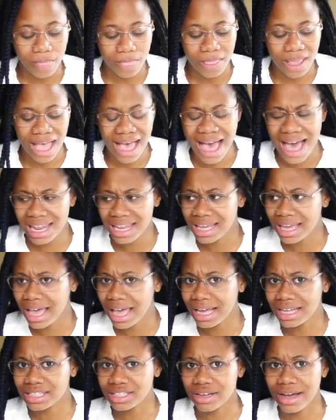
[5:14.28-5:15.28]

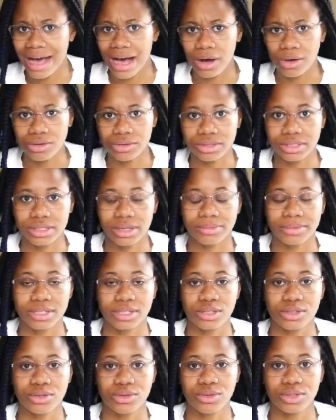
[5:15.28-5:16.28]
halocanes, your alkyl
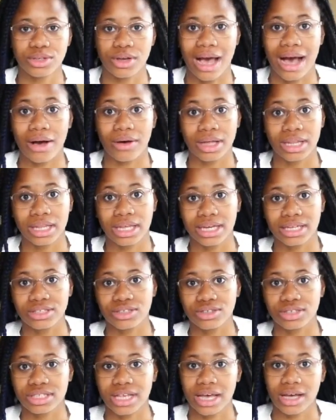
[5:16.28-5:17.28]
substitutes, your alkylanes,
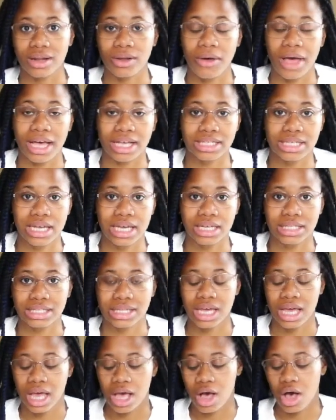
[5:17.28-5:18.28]
your cyclohexanes,
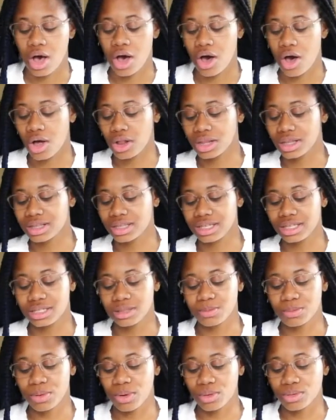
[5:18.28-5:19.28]
all of these
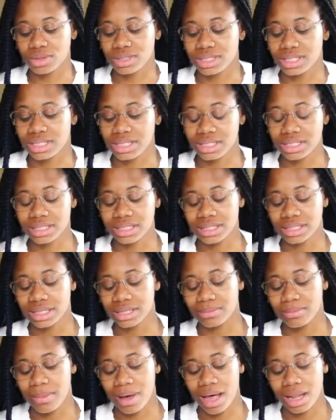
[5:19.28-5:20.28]
proteins
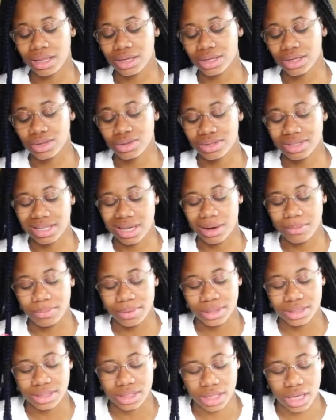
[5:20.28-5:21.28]
and molecules that are
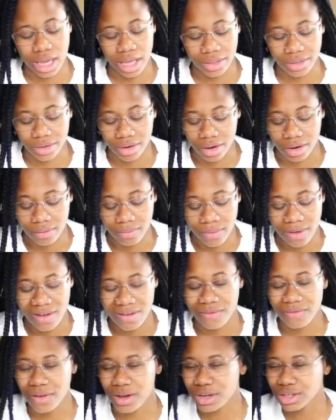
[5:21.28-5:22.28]
put together,
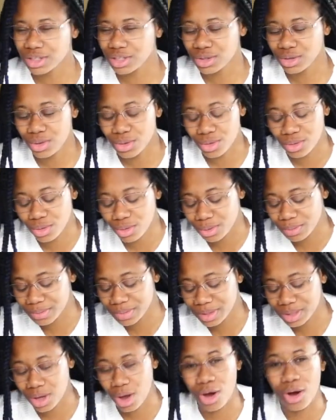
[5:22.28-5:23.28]
functional
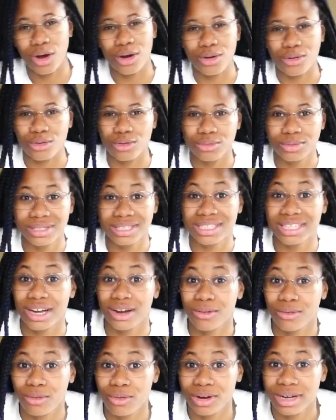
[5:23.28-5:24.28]
groups, R groups,
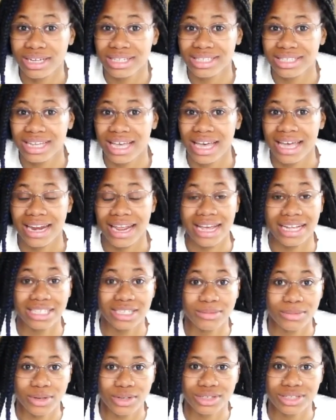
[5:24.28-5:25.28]
steroids,
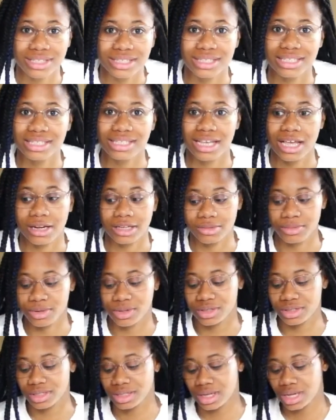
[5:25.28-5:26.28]
enantiomers, disenantiomers.